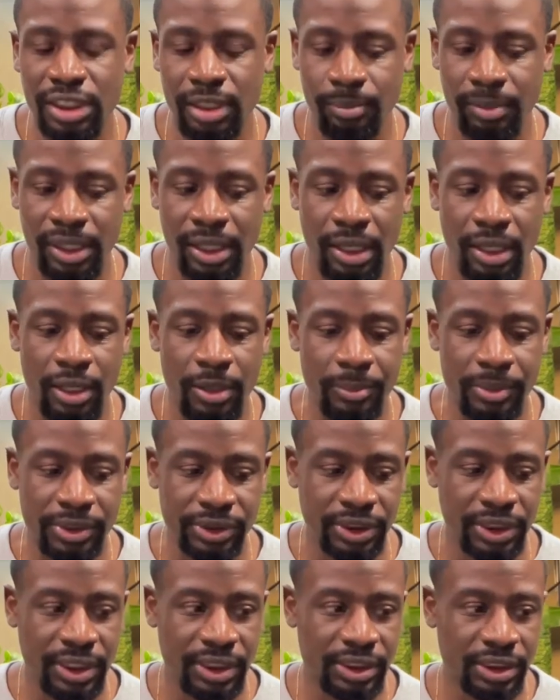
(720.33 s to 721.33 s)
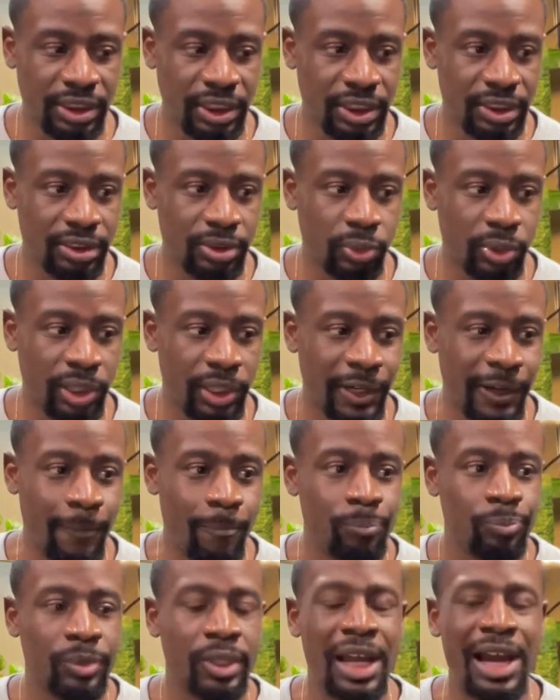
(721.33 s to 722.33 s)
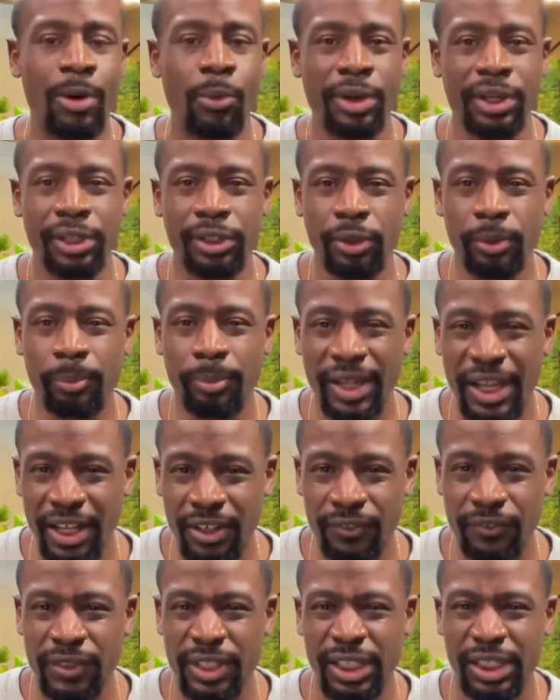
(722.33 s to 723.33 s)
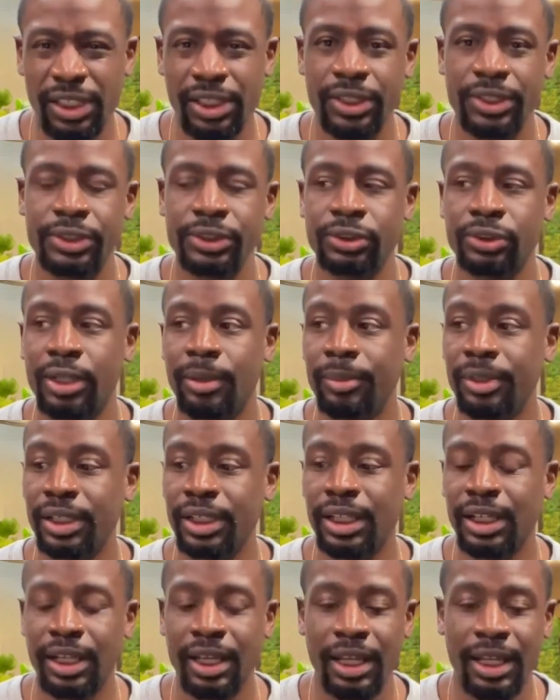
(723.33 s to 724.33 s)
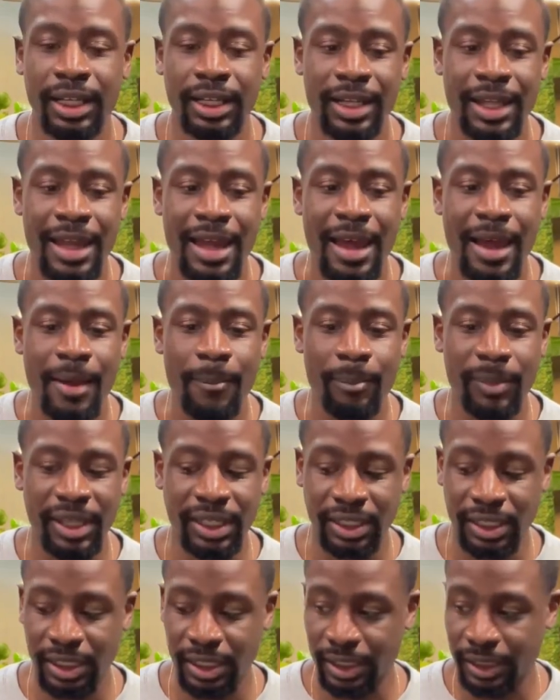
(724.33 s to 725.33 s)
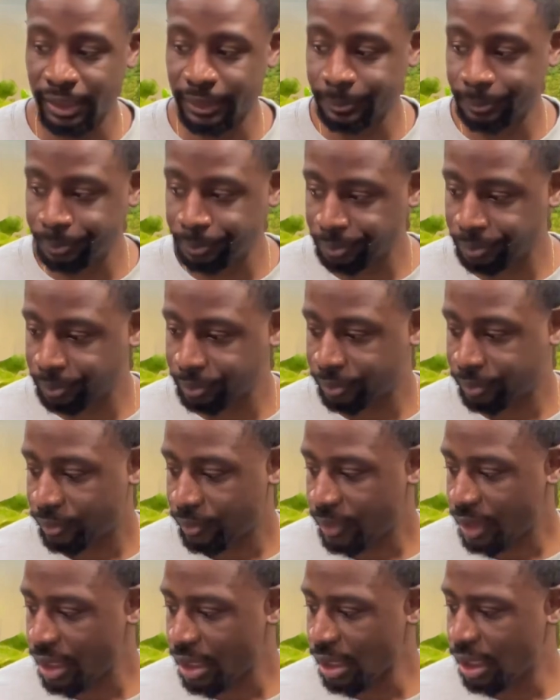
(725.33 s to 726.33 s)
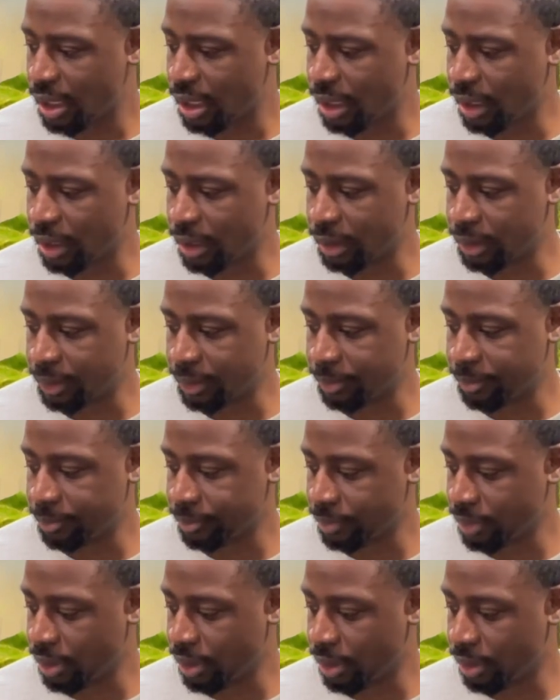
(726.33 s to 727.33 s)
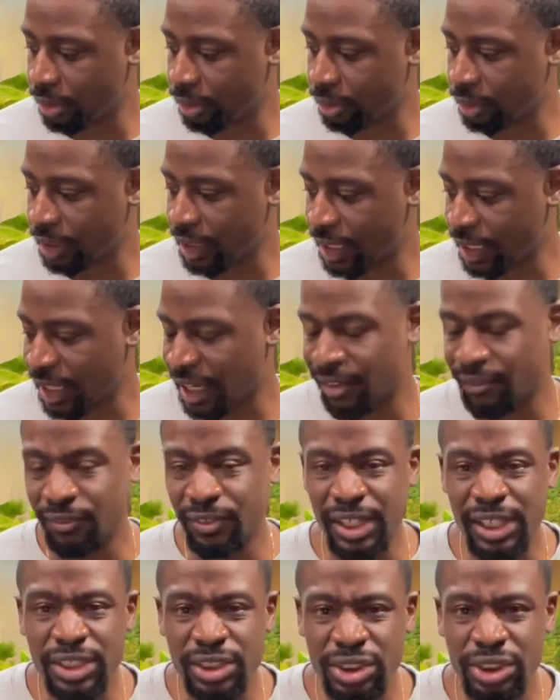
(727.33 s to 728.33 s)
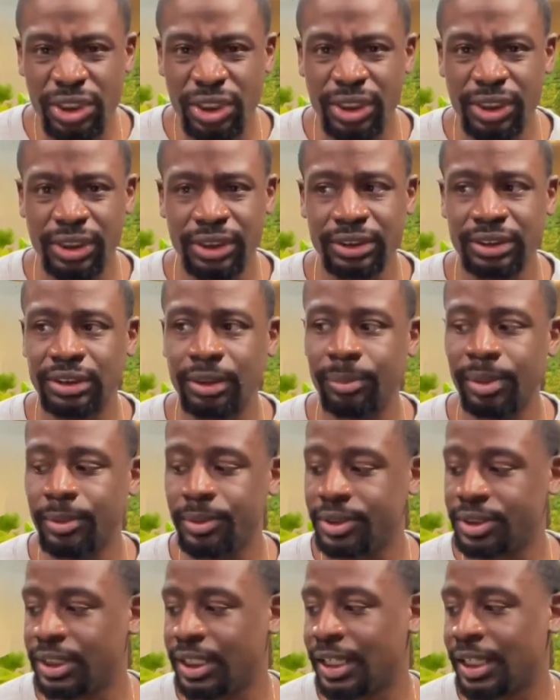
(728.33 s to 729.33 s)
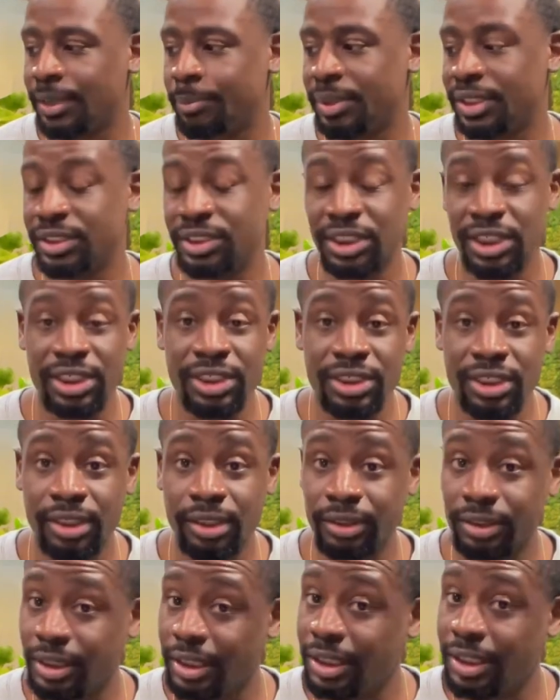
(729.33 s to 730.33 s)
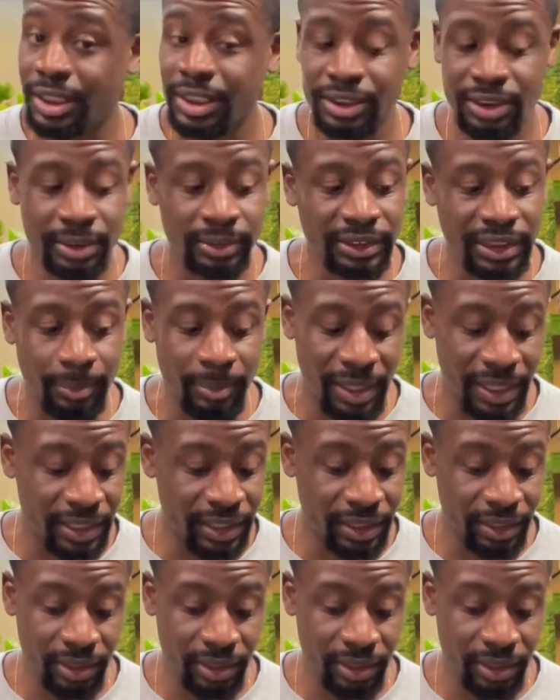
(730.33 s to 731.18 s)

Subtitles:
to me, almost, in a sense where I want to do better videos, or I'm looking at making, you know, like adventures. Some people say I'd be teaching. Sometimes I